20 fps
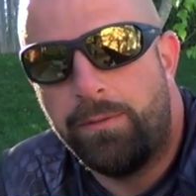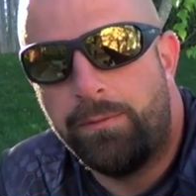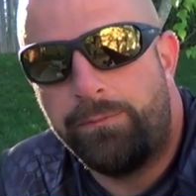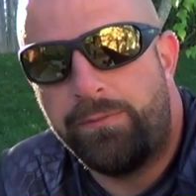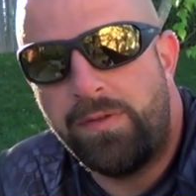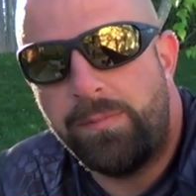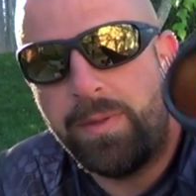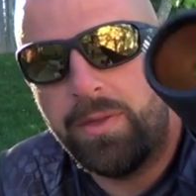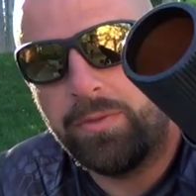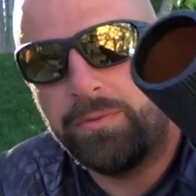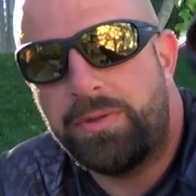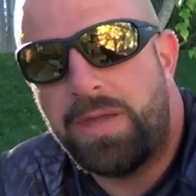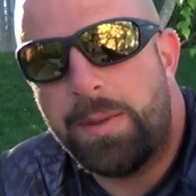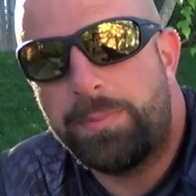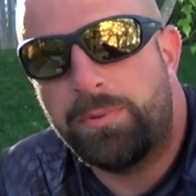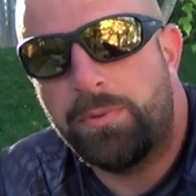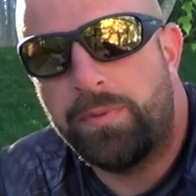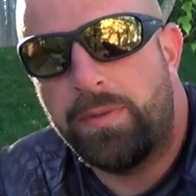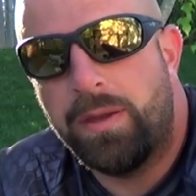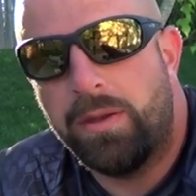Female
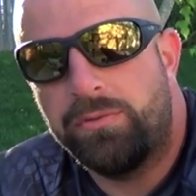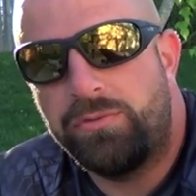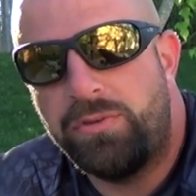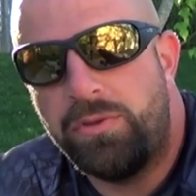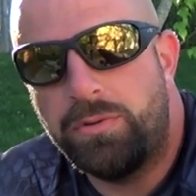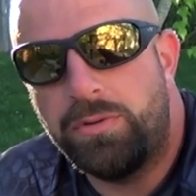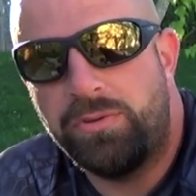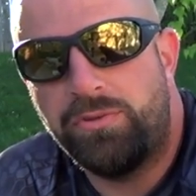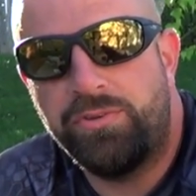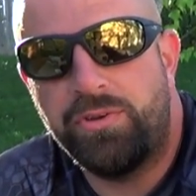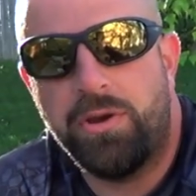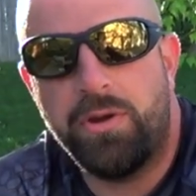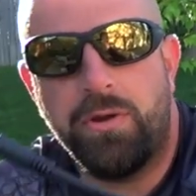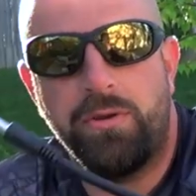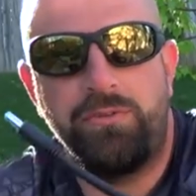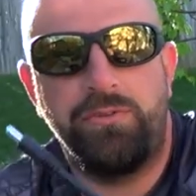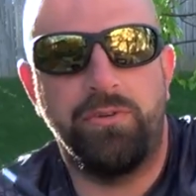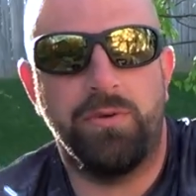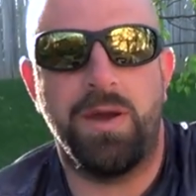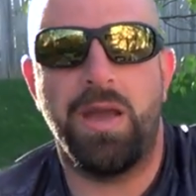adapter there, so you can
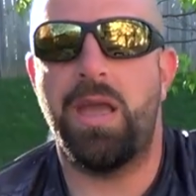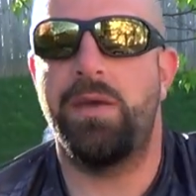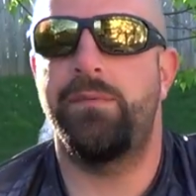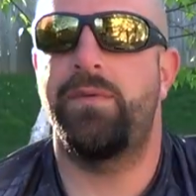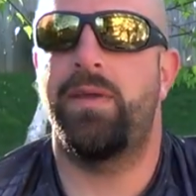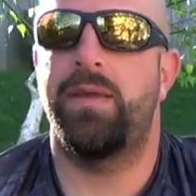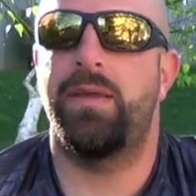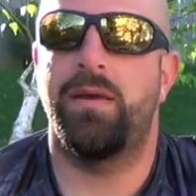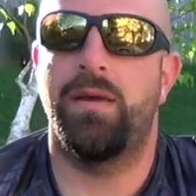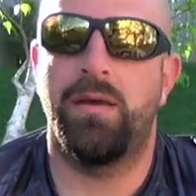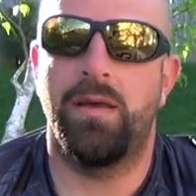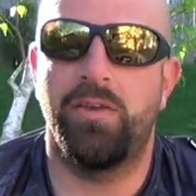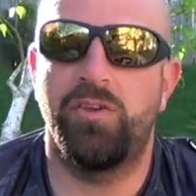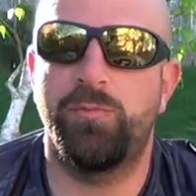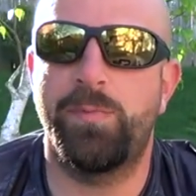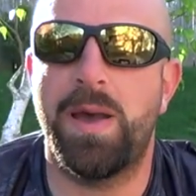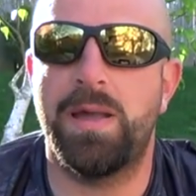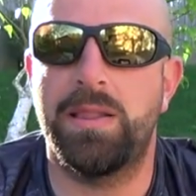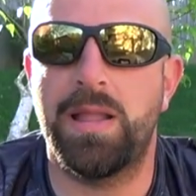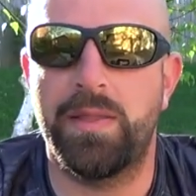charge your, I have a
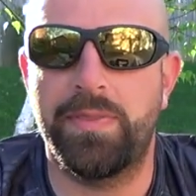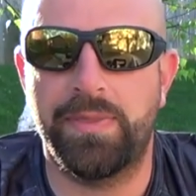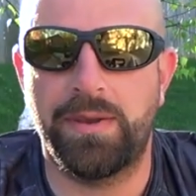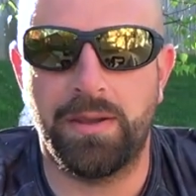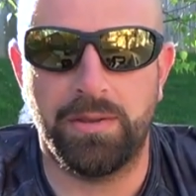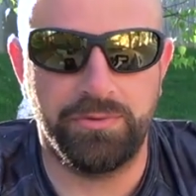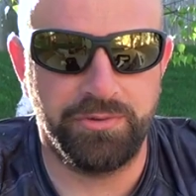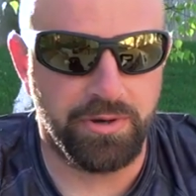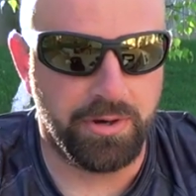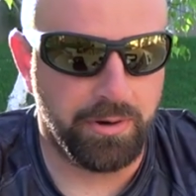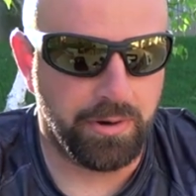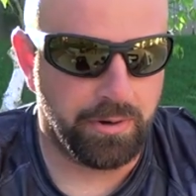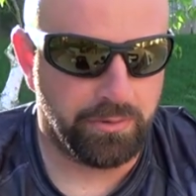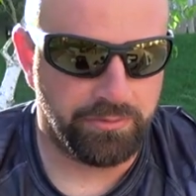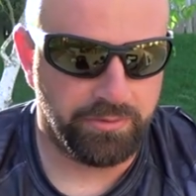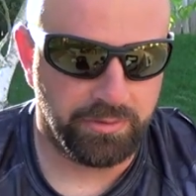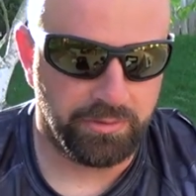spotlight that I'll charge.